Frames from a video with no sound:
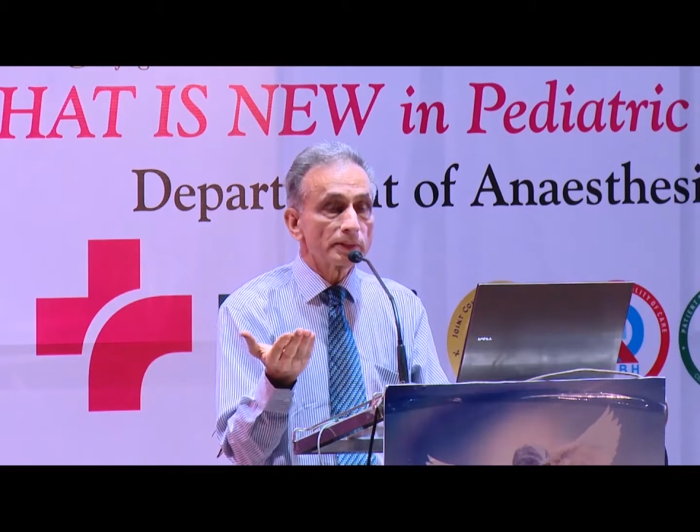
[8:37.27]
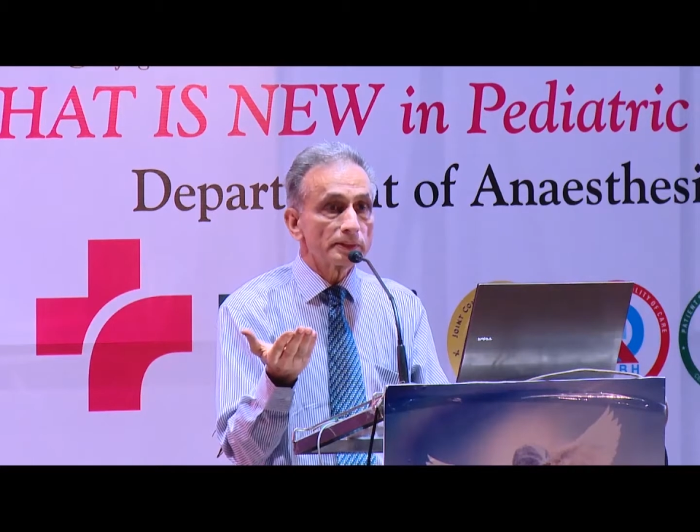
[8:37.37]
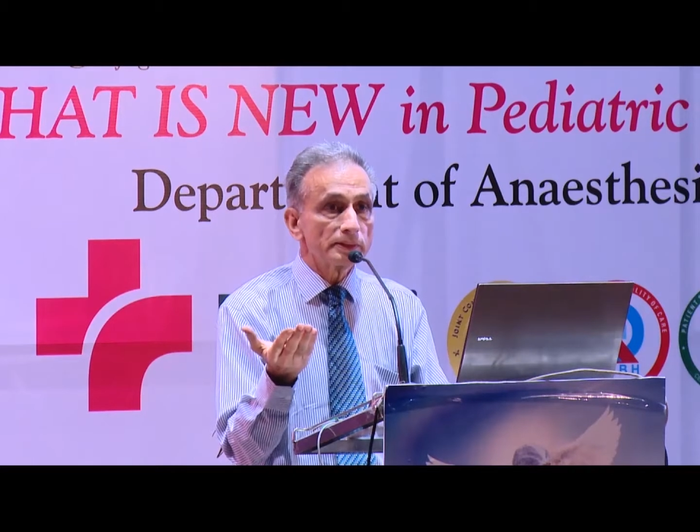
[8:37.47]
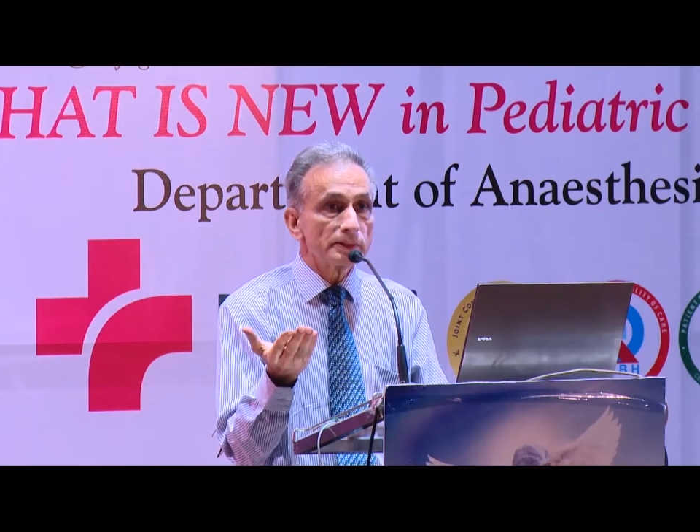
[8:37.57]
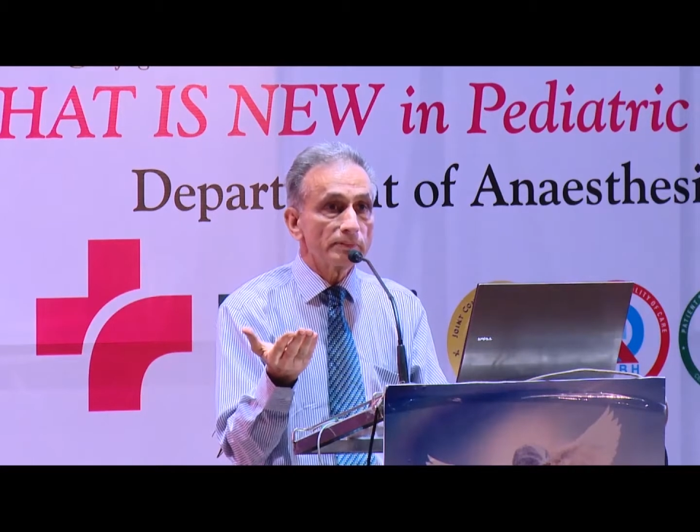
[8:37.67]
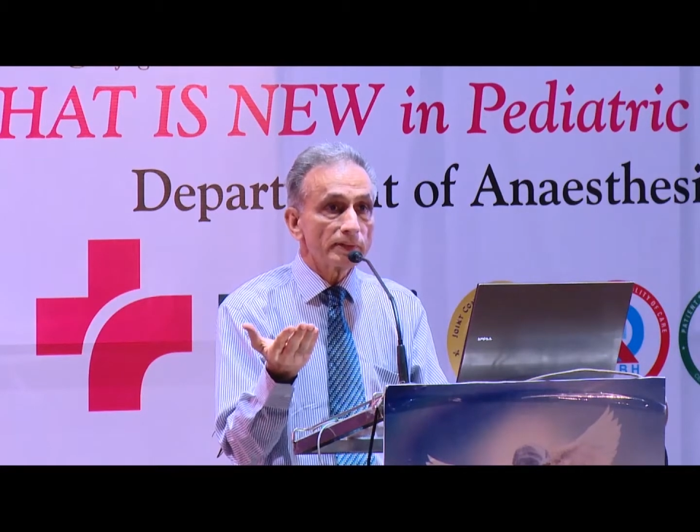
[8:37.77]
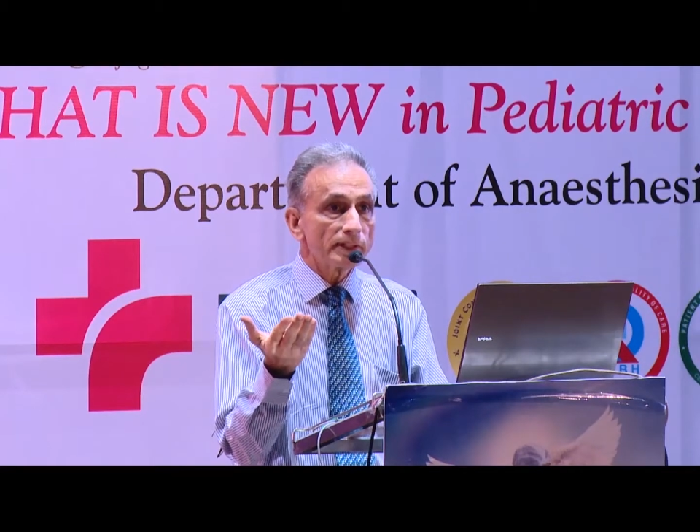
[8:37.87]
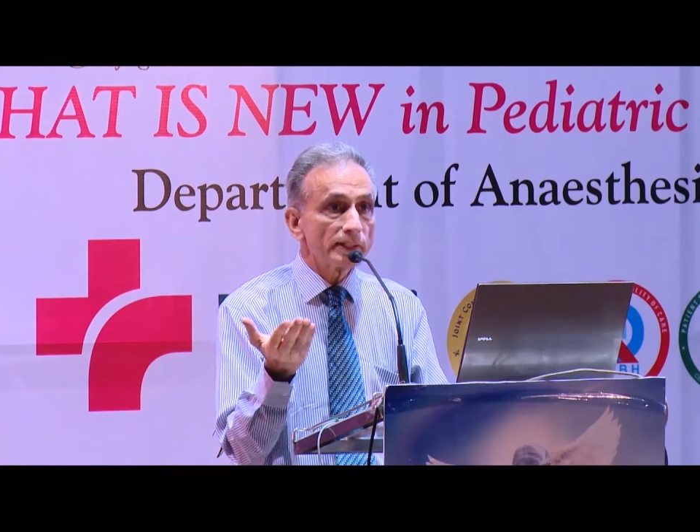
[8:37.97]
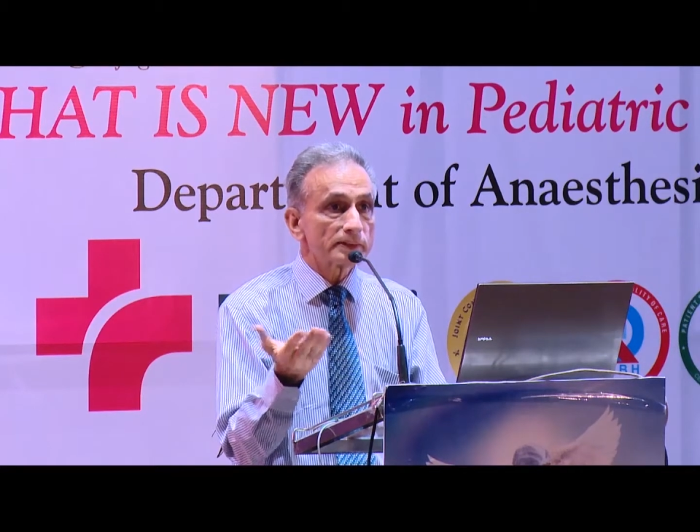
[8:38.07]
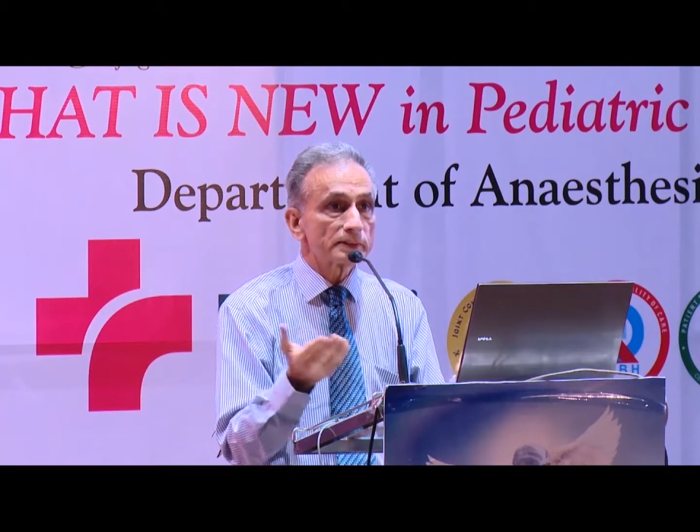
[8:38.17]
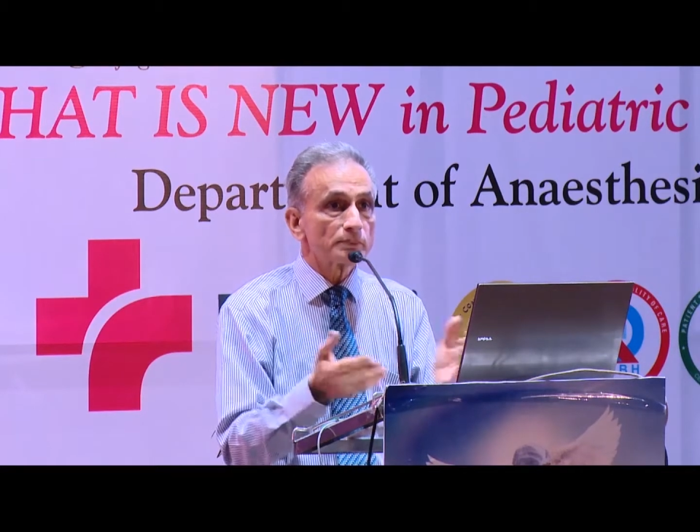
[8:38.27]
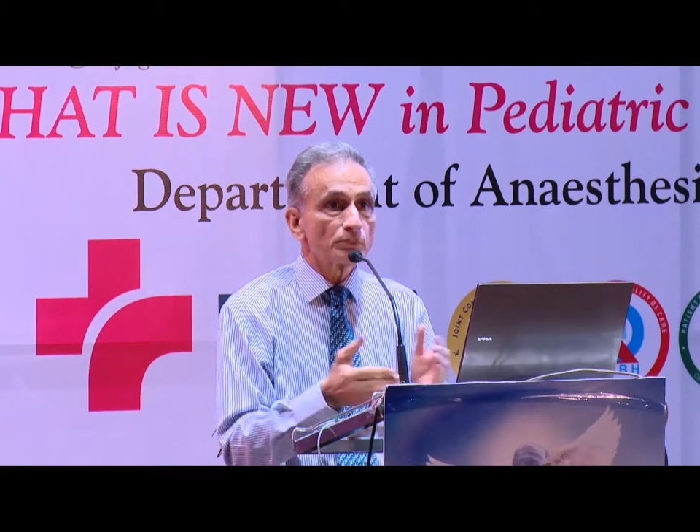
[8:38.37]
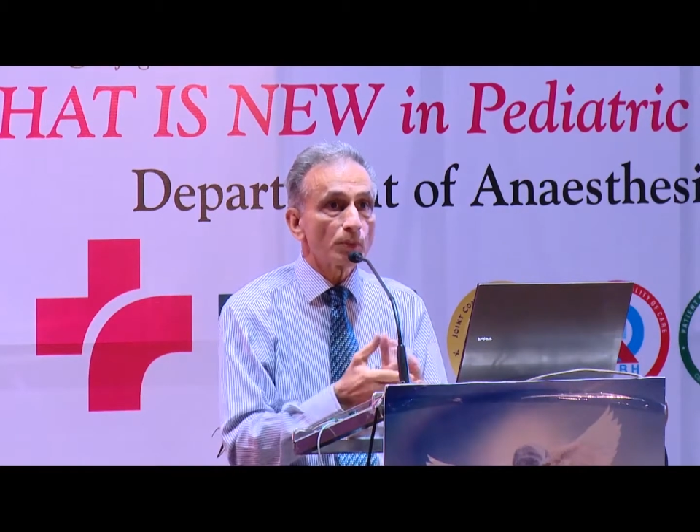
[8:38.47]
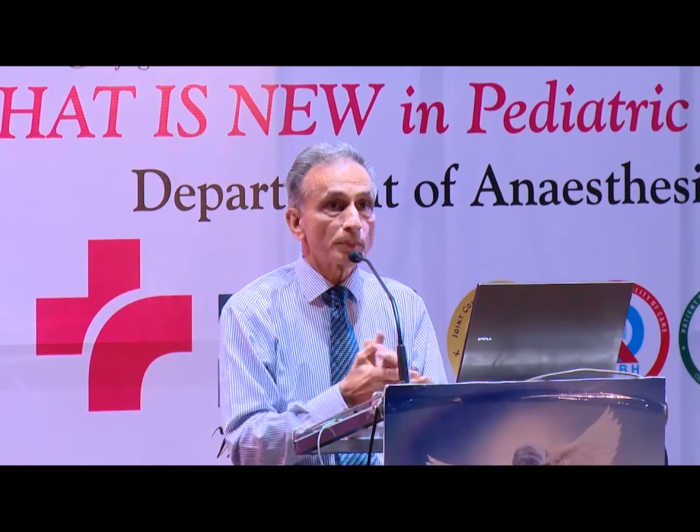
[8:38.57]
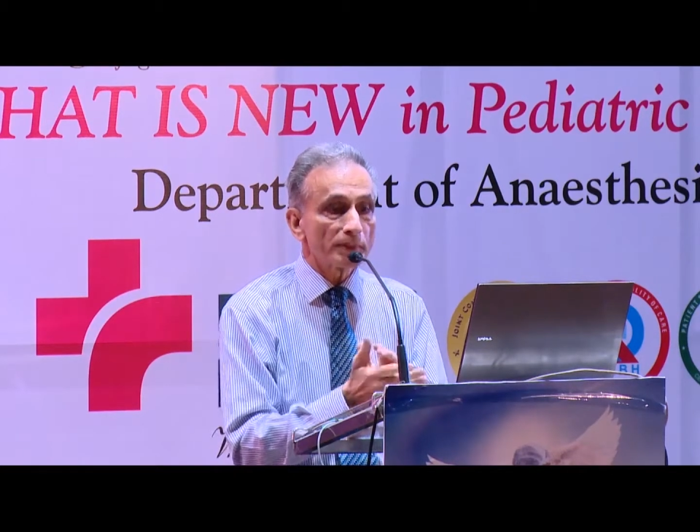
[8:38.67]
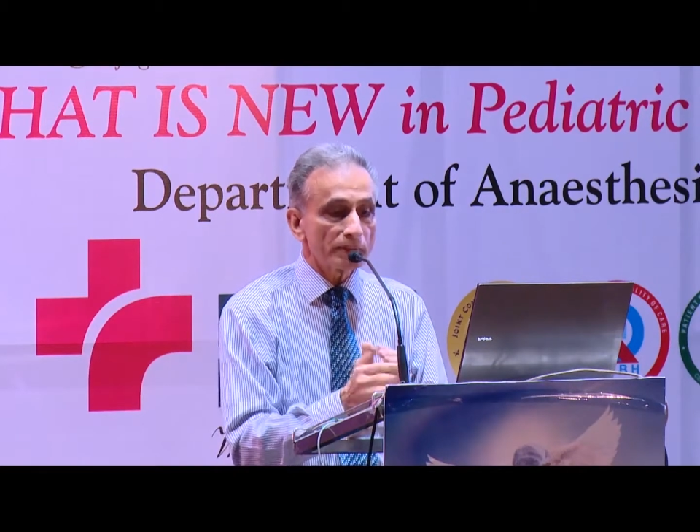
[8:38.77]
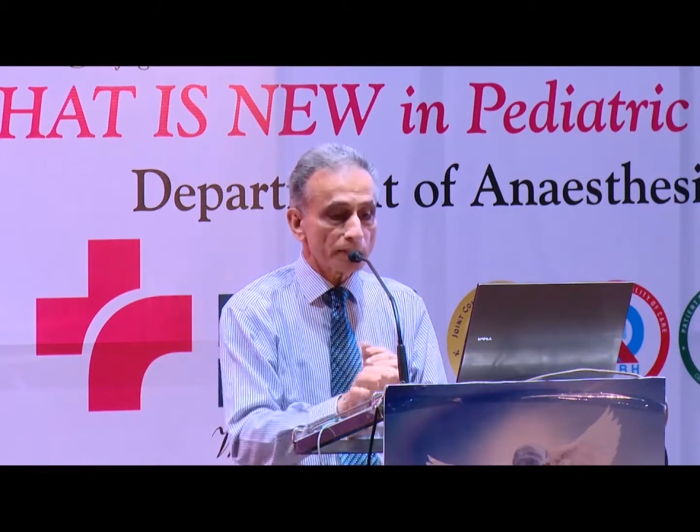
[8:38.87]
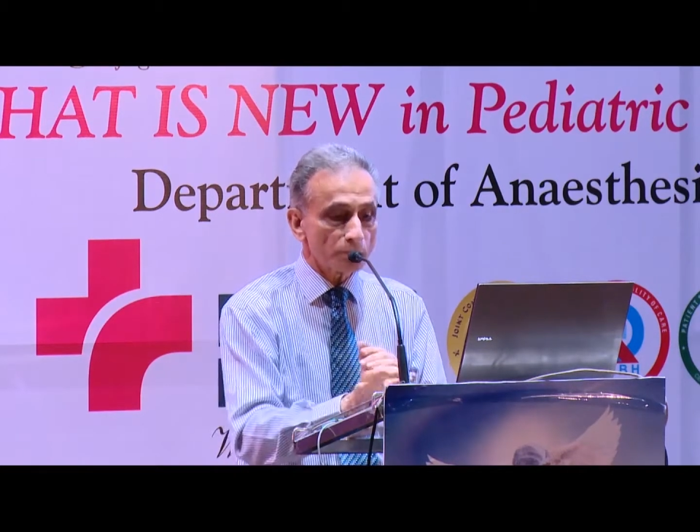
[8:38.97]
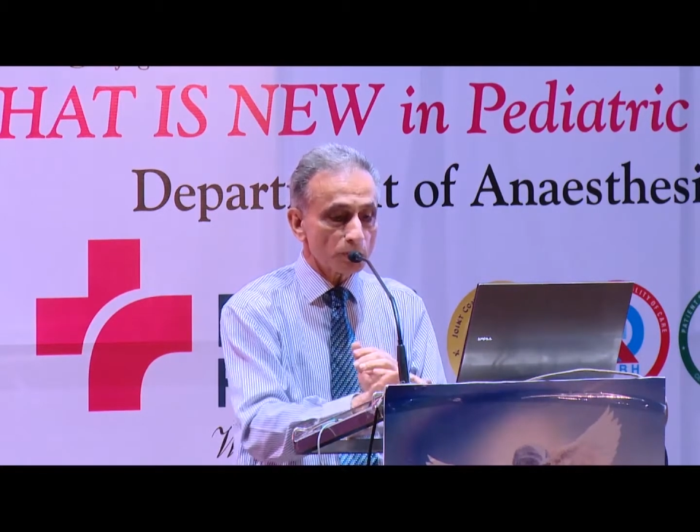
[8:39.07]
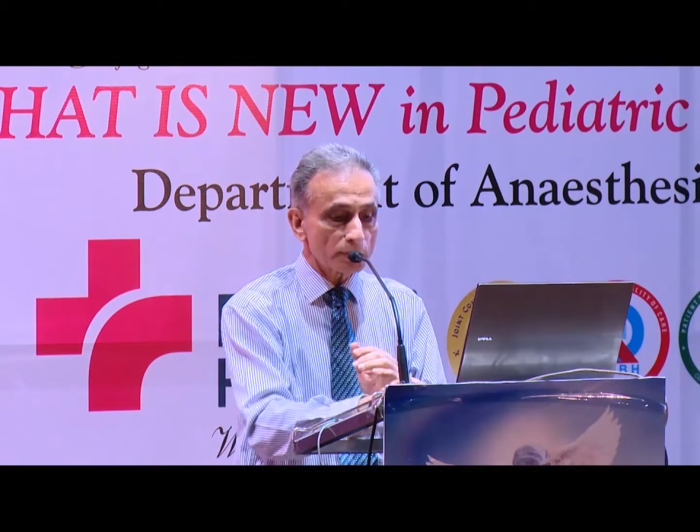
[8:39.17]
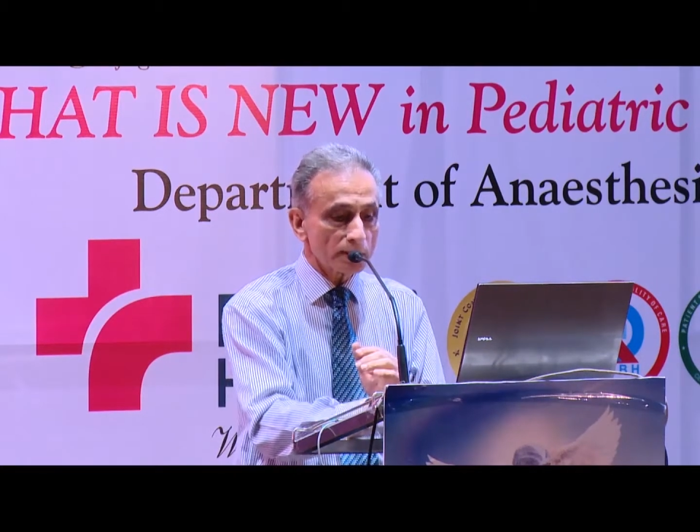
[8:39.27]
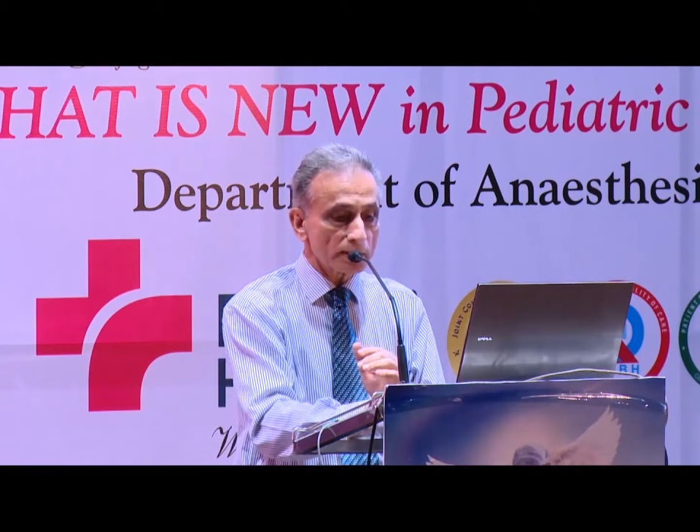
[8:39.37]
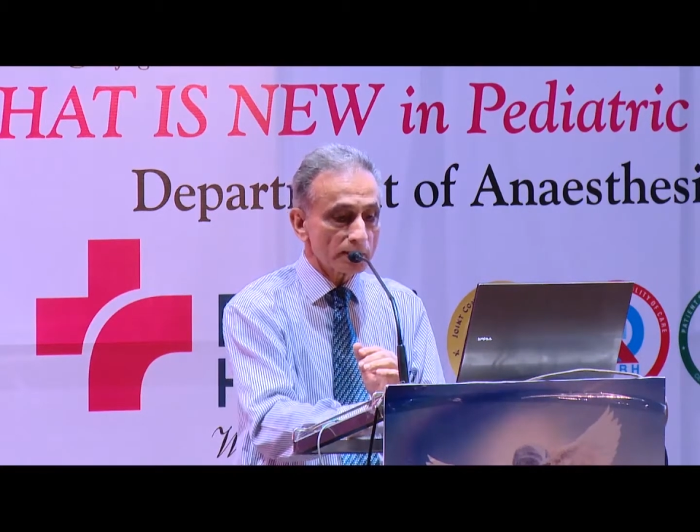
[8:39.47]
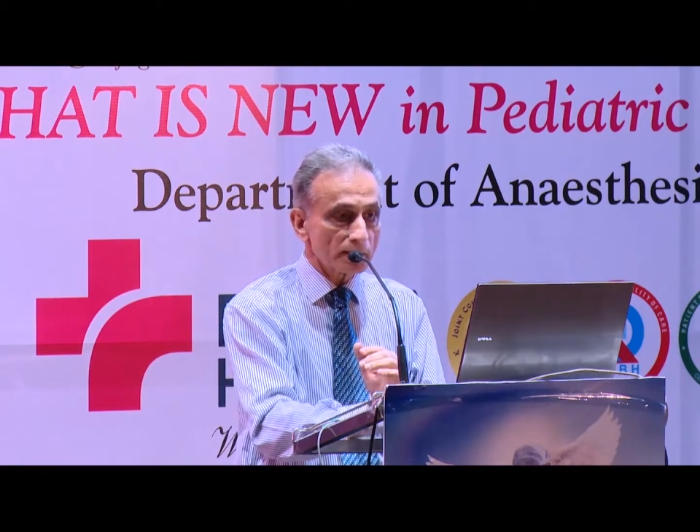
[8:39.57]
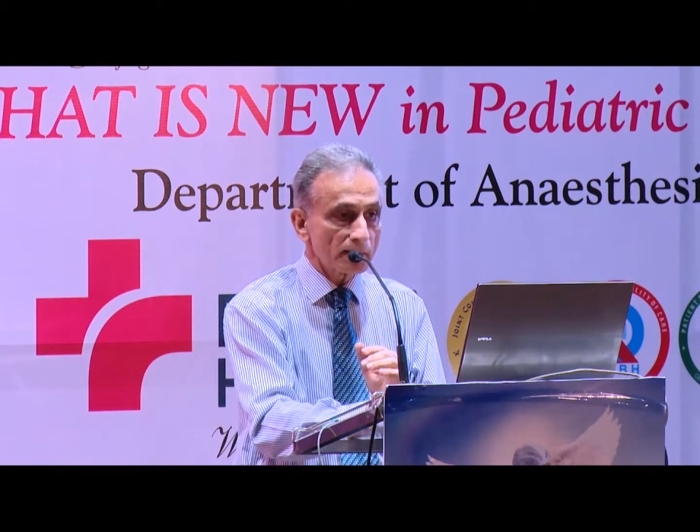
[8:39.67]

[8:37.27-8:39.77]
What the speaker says: see very less morbidity and mortality.